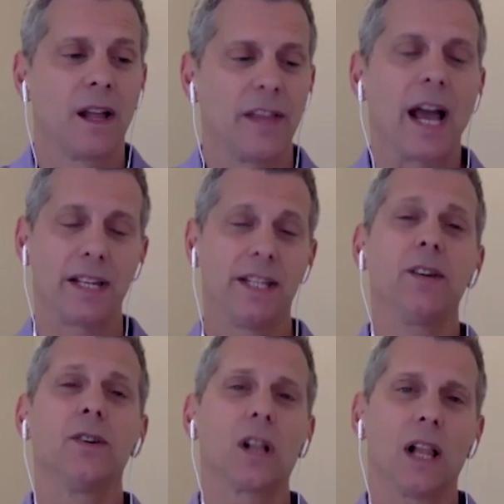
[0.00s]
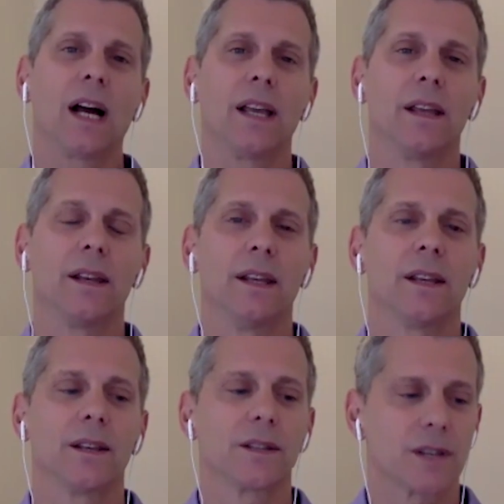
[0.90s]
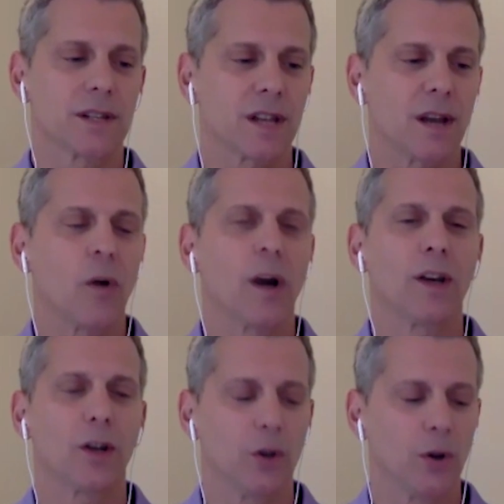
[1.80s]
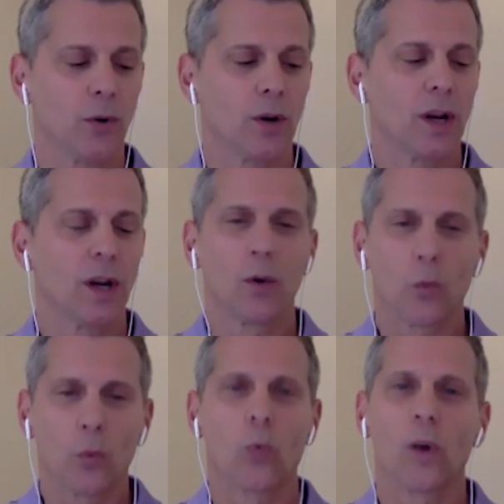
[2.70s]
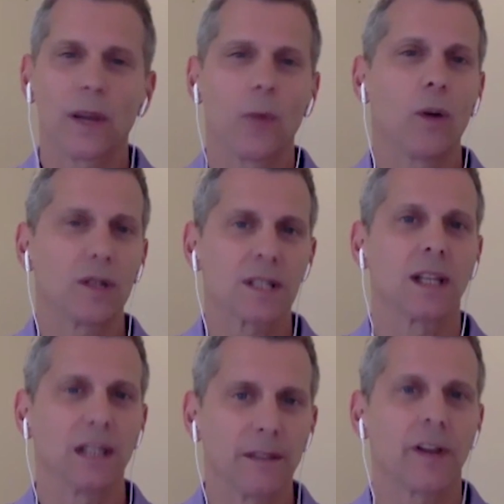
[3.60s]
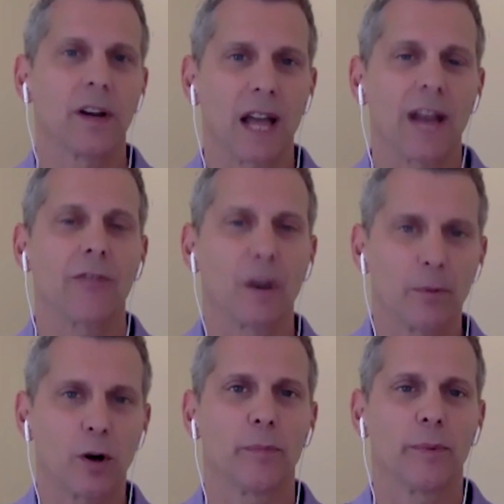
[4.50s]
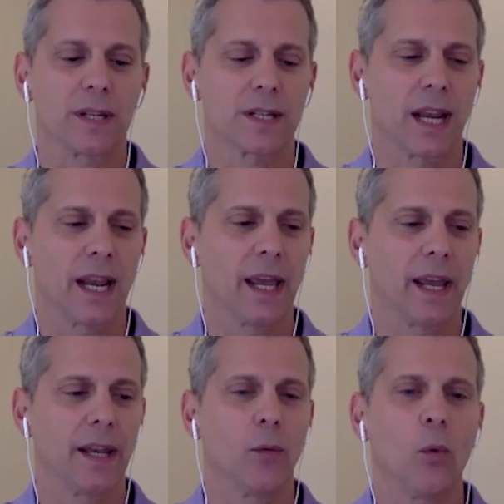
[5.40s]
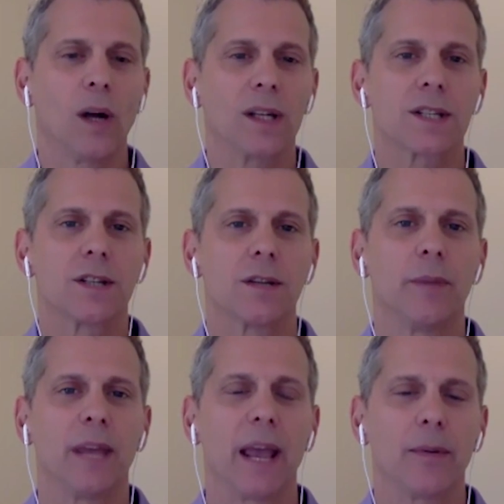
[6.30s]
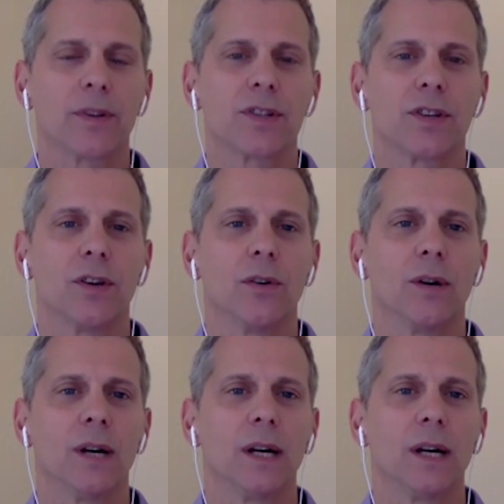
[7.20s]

The ideal client is someone who really wants to live their life on purpose and wants to be able to